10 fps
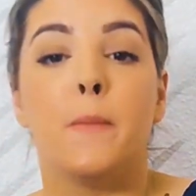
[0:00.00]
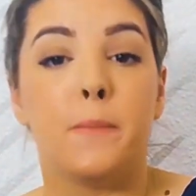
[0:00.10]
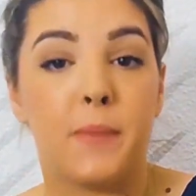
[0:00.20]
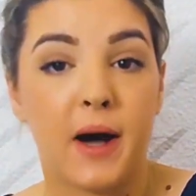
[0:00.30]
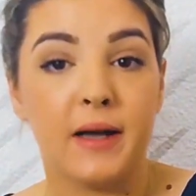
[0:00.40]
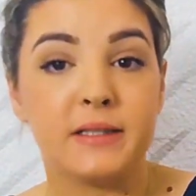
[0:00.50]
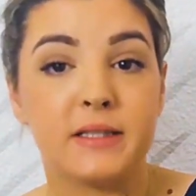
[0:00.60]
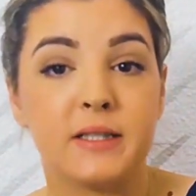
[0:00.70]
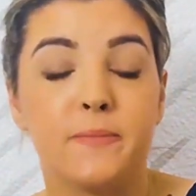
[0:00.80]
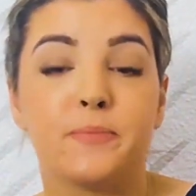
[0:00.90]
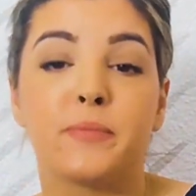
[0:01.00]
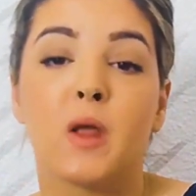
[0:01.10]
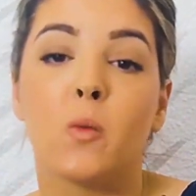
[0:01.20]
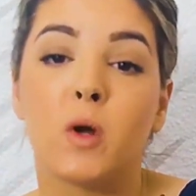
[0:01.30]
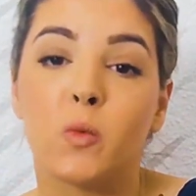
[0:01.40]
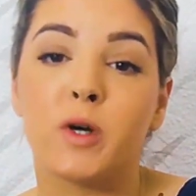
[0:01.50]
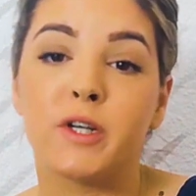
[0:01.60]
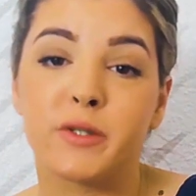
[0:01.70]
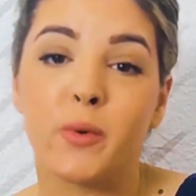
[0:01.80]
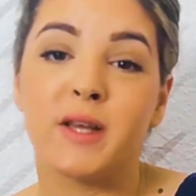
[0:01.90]
But when
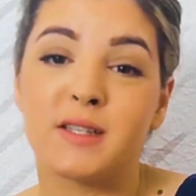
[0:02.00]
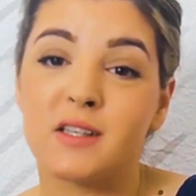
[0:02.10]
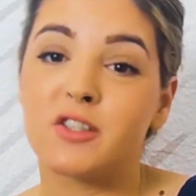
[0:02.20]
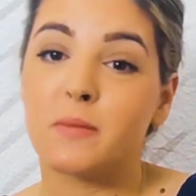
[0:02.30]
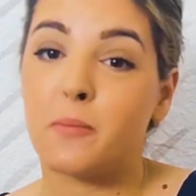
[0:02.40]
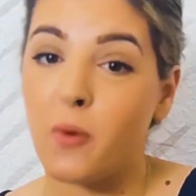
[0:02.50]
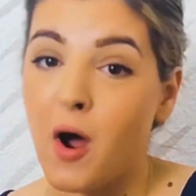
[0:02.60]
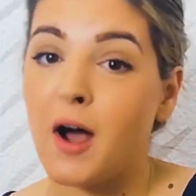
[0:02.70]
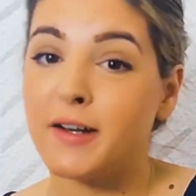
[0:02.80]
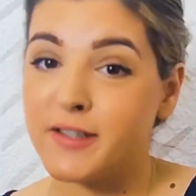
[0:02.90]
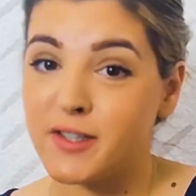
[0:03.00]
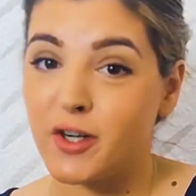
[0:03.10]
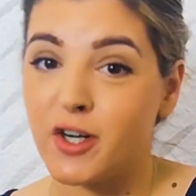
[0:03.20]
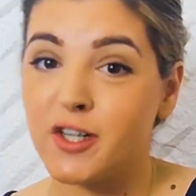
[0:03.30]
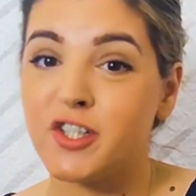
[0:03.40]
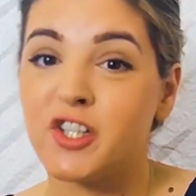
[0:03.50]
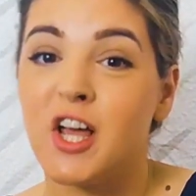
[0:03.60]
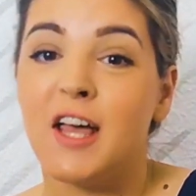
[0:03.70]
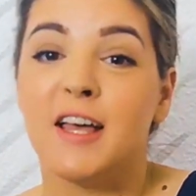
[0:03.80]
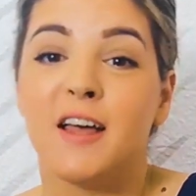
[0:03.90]
we're doing such a broad
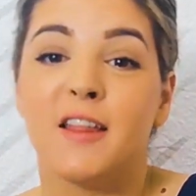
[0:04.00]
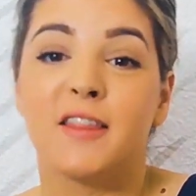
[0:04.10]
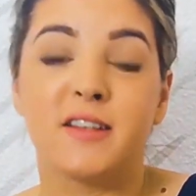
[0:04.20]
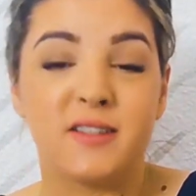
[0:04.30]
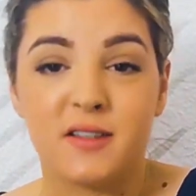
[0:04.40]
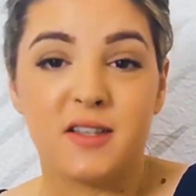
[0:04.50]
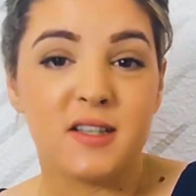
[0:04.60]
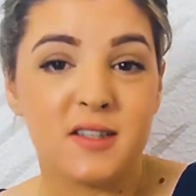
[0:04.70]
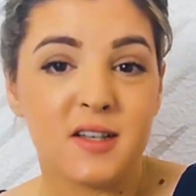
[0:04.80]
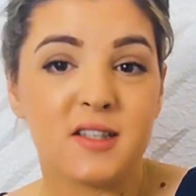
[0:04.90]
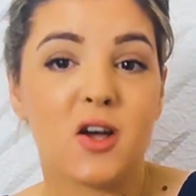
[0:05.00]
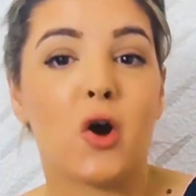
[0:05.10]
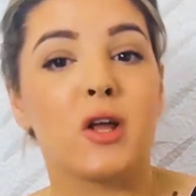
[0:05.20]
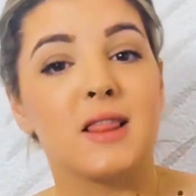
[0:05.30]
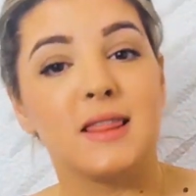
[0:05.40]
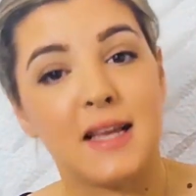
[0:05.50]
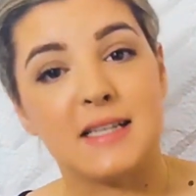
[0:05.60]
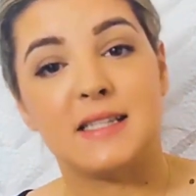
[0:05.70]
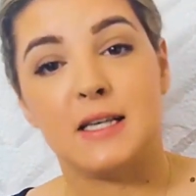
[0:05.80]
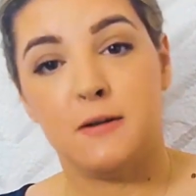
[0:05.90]
search, the statistics are
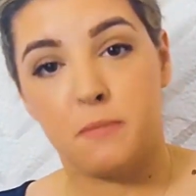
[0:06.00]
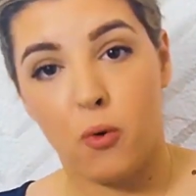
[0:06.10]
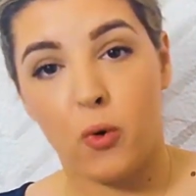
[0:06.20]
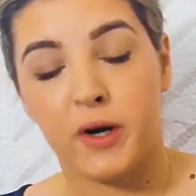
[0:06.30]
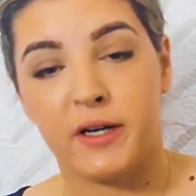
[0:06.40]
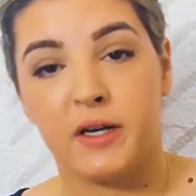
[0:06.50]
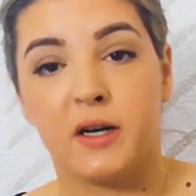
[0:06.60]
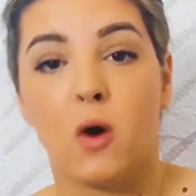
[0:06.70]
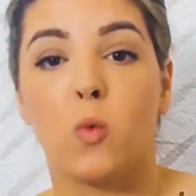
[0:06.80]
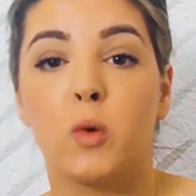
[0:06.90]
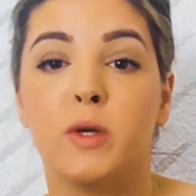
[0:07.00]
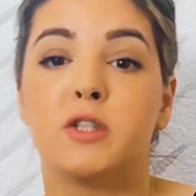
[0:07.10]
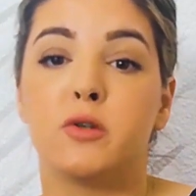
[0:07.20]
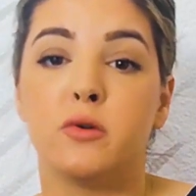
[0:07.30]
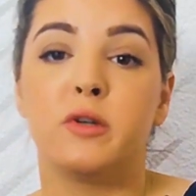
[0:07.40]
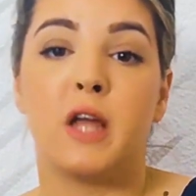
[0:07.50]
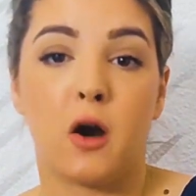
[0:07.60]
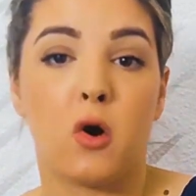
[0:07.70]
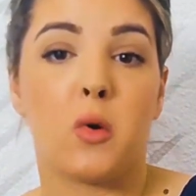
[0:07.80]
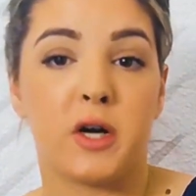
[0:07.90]
less important. When we do
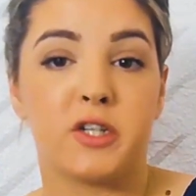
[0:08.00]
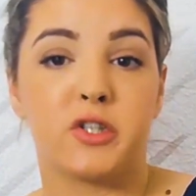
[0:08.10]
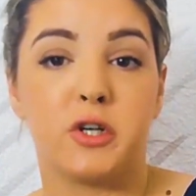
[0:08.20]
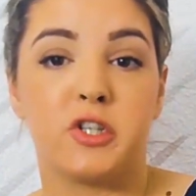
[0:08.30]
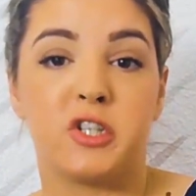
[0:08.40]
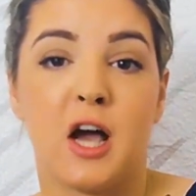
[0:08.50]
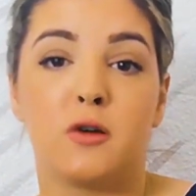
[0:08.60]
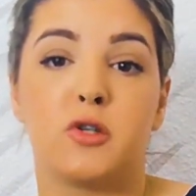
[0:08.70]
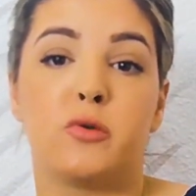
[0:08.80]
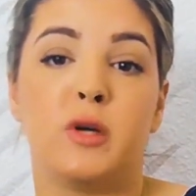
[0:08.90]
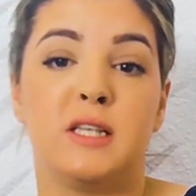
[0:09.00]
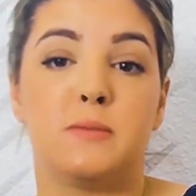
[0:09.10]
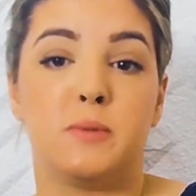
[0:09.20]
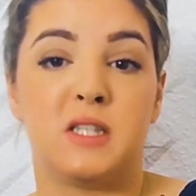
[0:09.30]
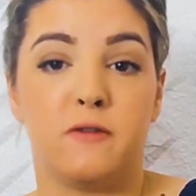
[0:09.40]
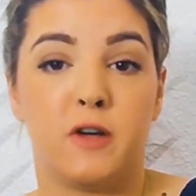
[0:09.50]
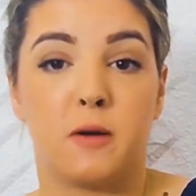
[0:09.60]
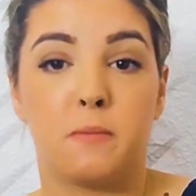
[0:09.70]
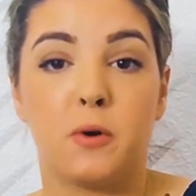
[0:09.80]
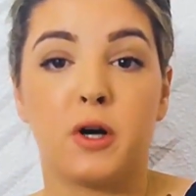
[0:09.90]
narrow our search down to a
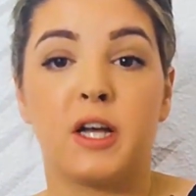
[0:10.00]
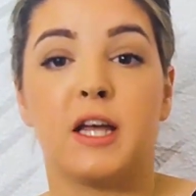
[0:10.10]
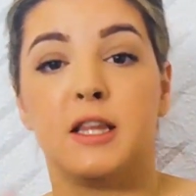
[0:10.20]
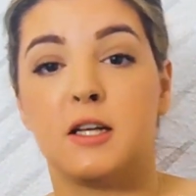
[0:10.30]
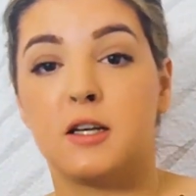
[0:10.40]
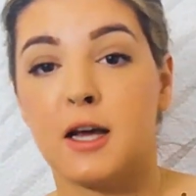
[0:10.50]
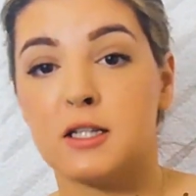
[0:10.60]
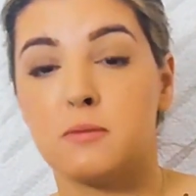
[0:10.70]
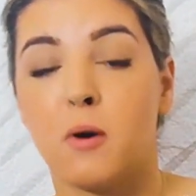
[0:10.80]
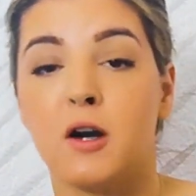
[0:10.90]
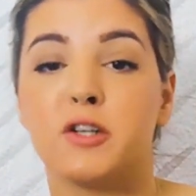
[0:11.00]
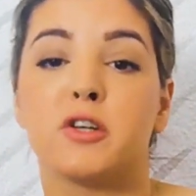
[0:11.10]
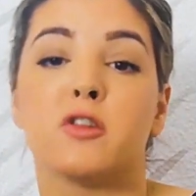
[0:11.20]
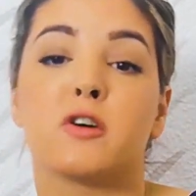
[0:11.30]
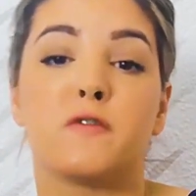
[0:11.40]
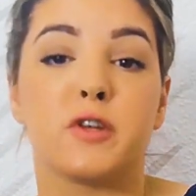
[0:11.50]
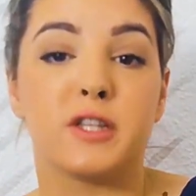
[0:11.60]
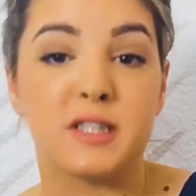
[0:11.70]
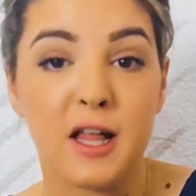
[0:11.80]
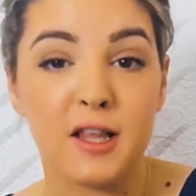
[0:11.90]
specific book in the next part to look for
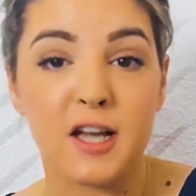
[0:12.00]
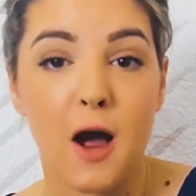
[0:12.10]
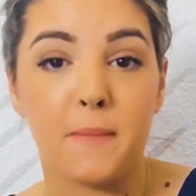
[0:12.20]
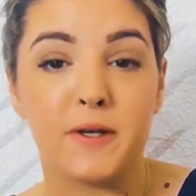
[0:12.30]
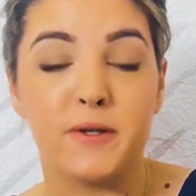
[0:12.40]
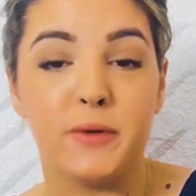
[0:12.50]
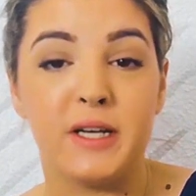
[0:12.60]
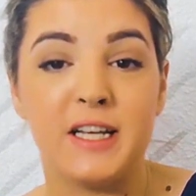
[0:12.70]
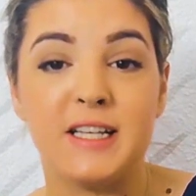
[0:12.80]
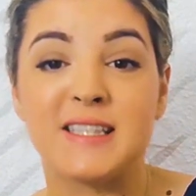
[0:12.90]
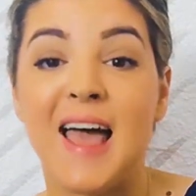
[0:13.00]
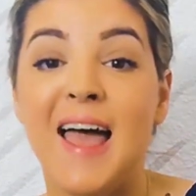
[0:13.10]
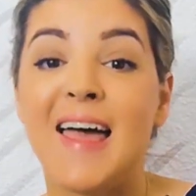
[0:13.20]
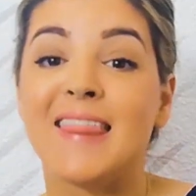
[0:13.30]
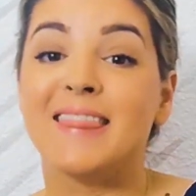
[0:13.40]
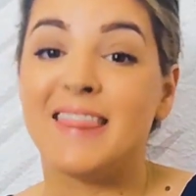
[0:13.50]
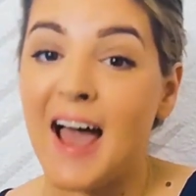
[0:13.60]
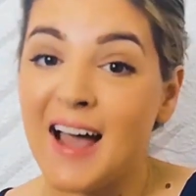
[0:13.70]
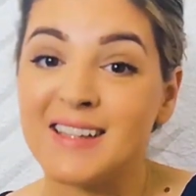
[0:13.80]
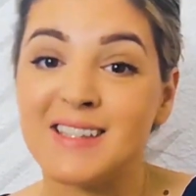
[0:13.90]
the selling opportunities,
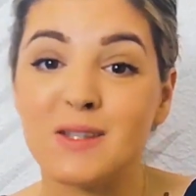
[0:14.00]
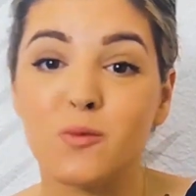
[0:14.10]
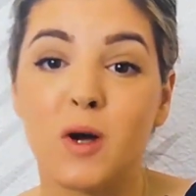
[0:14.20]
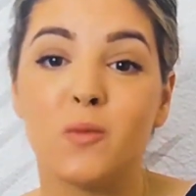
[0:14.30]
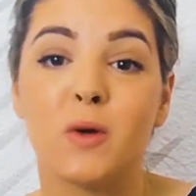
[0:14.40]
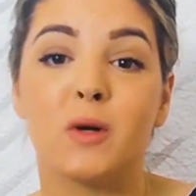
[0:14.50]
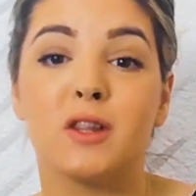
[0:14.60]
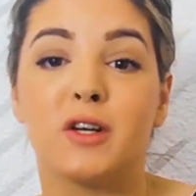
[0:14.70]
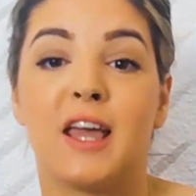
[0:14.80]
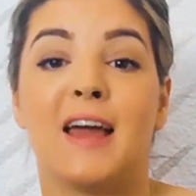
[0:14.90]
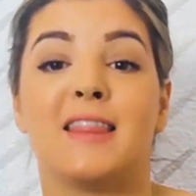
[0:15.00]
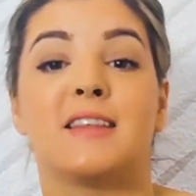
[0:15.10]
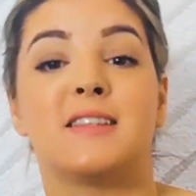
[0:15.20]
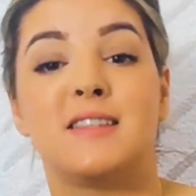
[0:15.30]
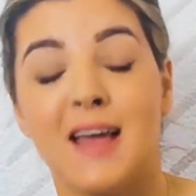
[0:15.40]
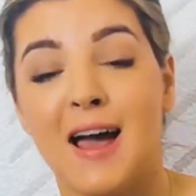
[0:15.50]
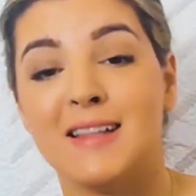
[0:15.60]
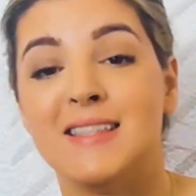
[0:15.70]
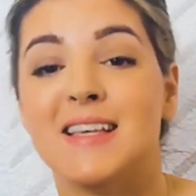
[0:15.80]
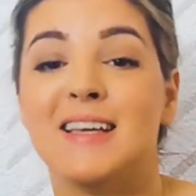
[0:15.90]
that's when we will look at the
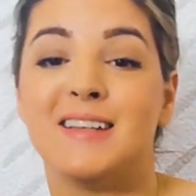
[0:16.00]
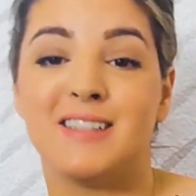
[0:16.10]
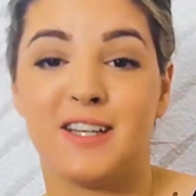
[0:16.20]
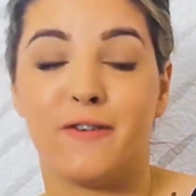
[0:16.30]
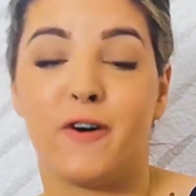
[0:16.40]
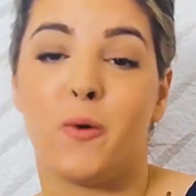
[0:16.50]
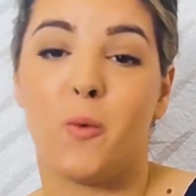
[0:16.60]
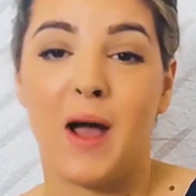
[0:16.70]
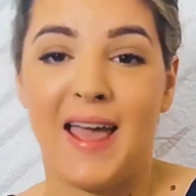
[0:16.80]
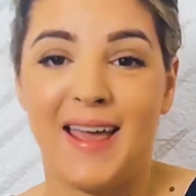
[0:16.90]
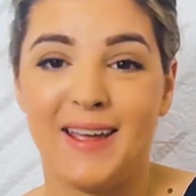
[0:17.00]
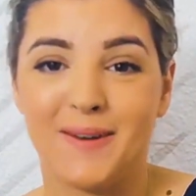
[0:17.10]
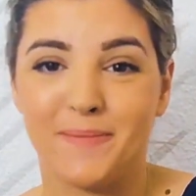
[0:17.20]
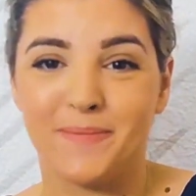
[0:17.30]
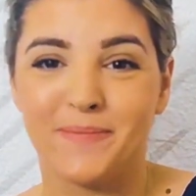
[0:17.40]
stats in a different way.